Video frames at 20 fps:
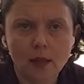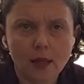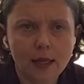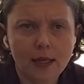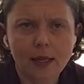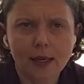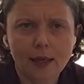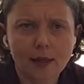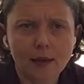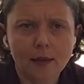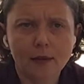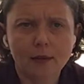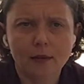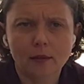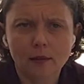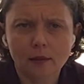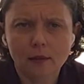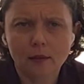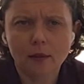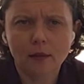eating
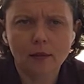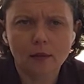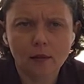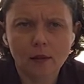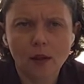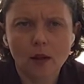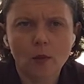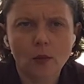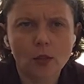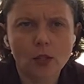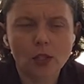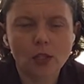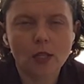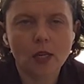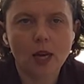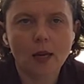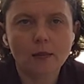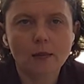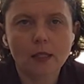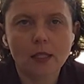a bunch of
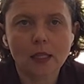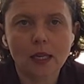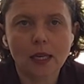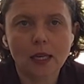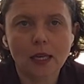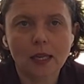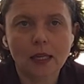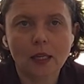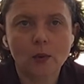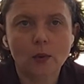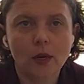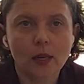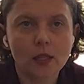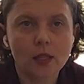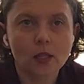times a day anyway.